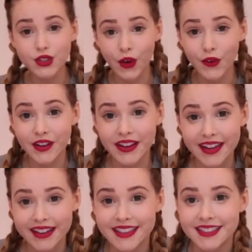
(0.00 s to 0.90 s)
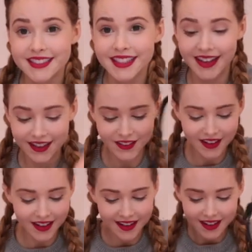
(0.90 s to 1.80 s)
so good at this
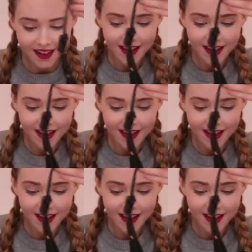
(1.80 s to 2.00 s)
DIY.